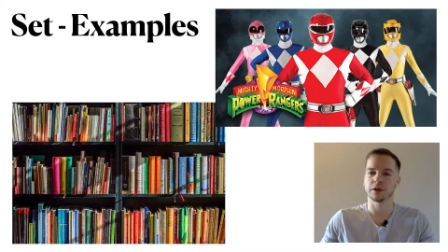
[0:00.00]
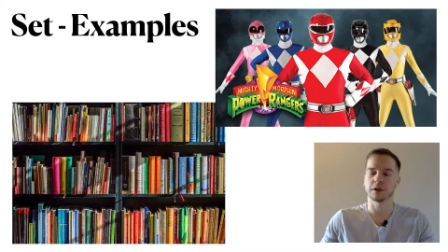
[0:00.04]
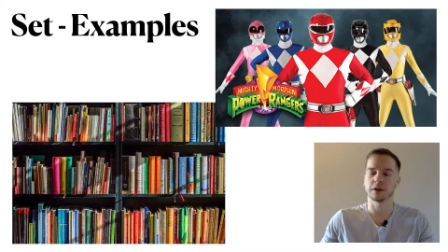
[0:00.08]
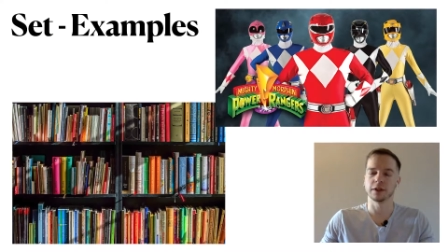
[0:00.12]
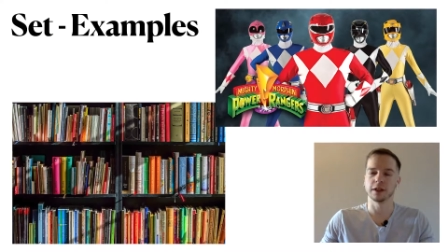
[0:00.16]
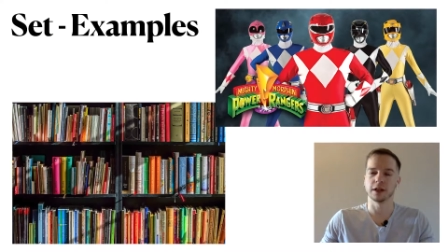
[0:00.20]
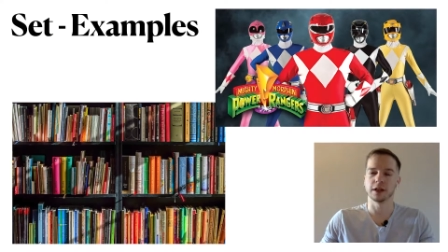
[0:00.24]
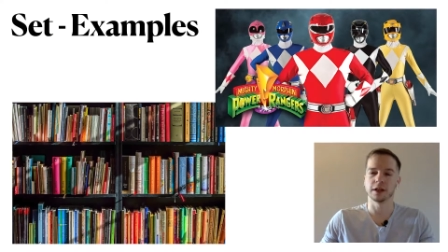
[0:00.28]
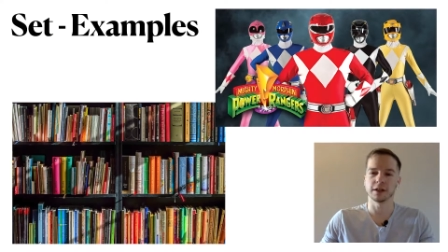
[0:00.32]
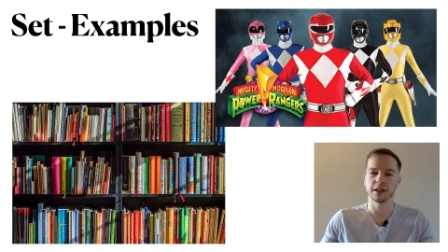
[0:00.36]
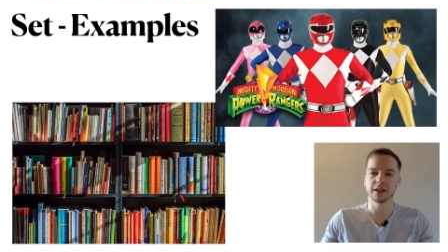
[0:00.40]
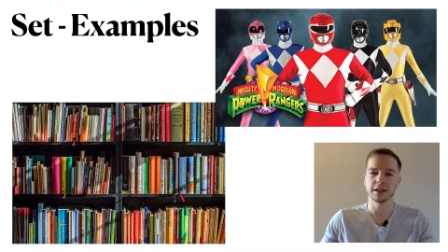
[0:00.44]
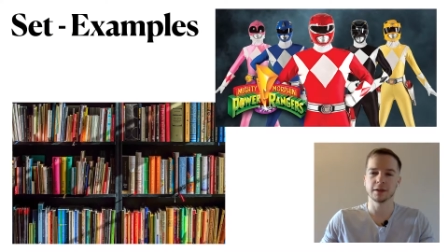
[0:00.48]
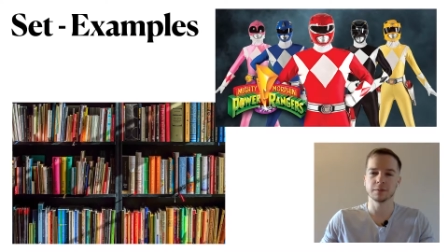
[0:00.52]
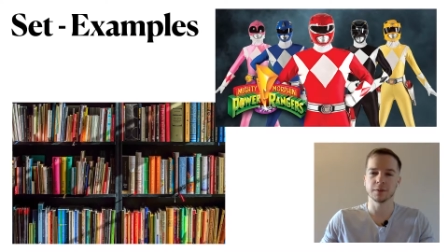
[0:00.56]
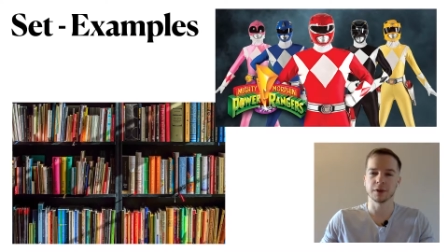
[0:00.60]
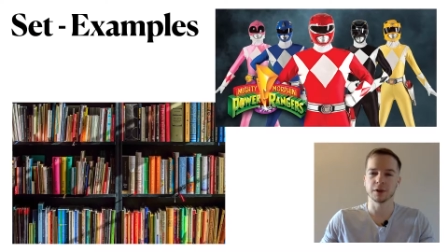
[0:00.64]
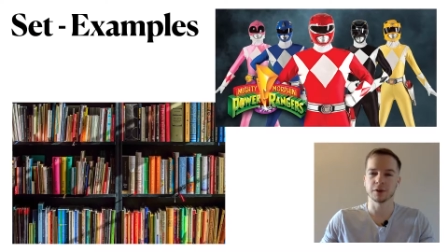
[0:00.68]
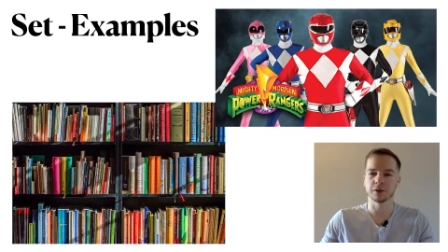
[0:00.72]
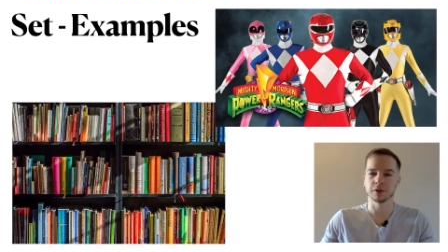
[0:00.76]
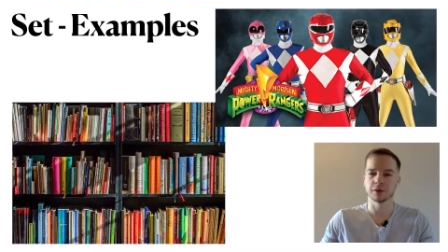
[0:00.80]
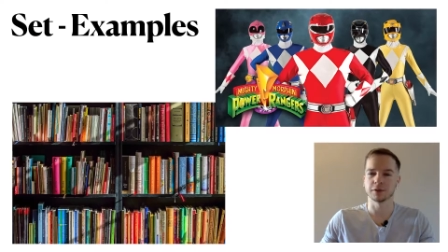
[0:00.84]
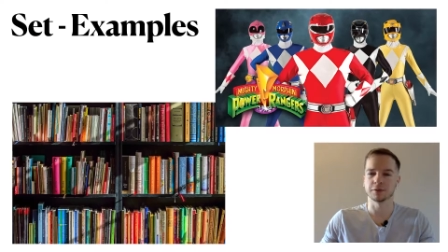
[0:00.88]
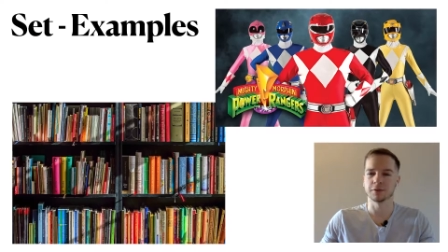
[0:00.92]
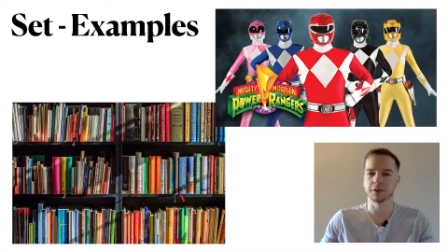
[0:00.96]
clearly
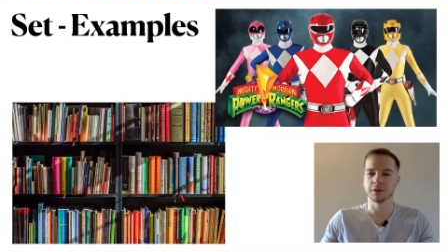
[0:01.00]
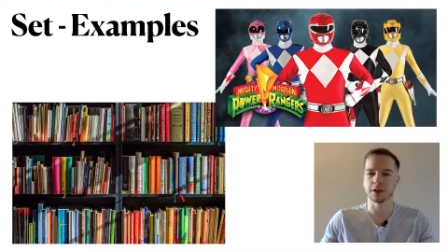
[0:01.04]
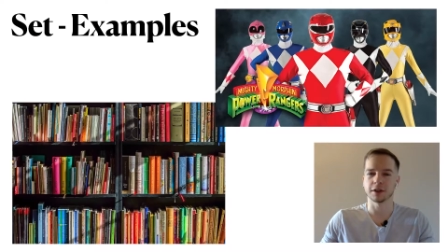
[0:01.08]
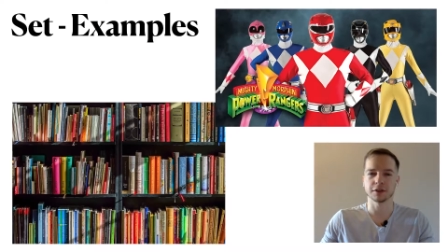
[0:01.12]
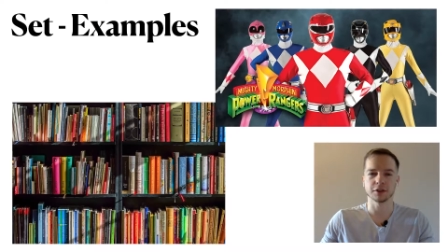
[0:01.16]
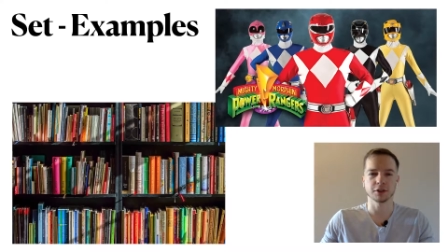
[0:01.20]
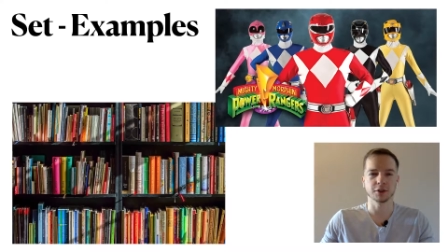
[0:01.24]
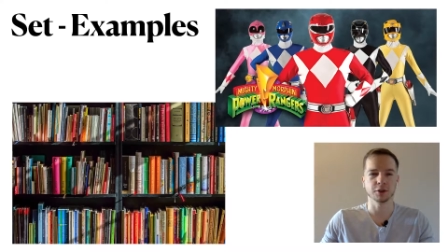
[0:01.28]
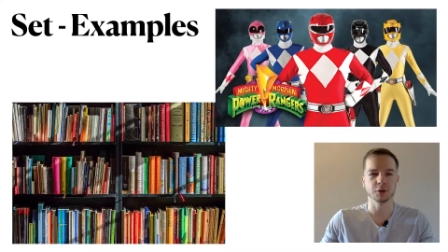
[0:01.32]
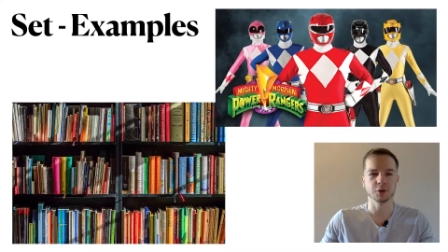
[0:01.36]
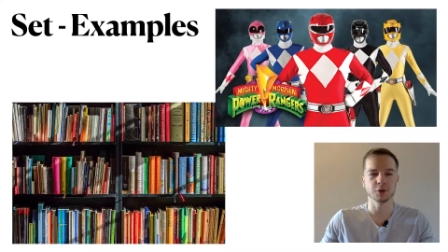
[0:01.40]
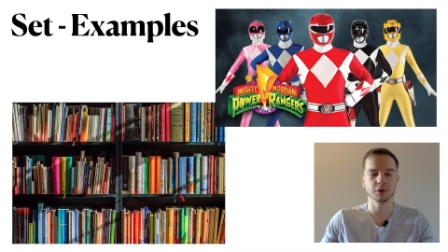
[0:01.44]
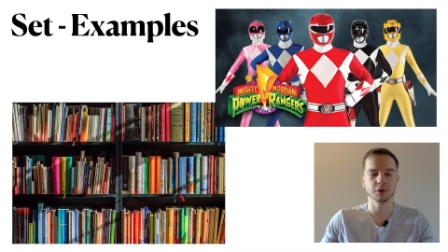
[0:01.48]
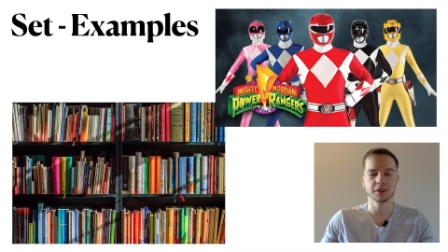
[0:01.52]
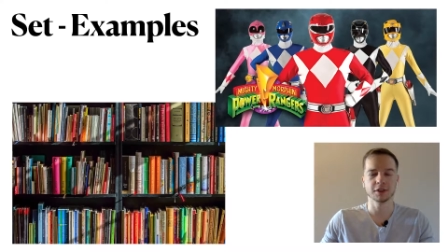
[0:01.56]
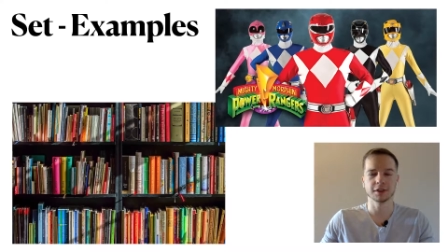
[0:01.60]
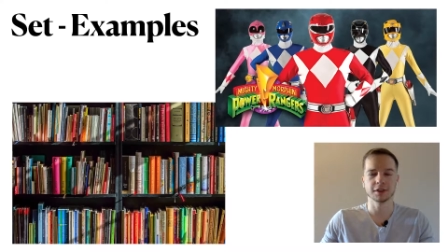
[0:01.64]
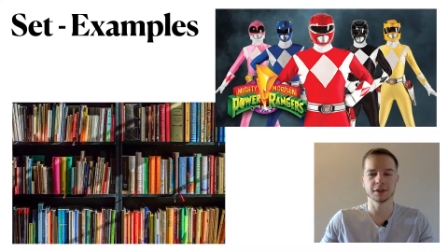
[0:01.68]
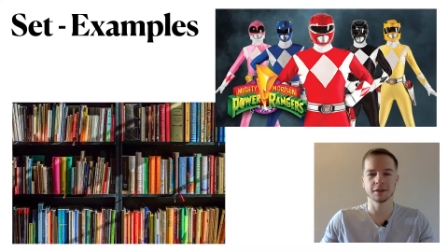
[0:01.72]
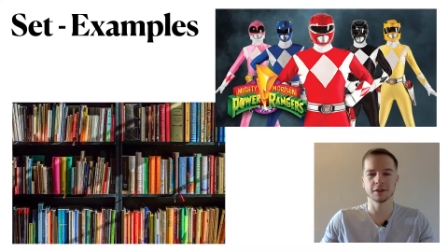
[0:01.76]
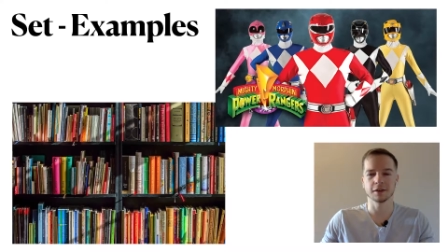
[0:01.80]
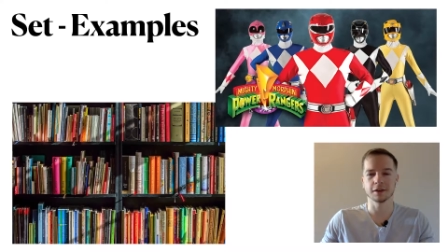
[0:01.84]
because of their suits.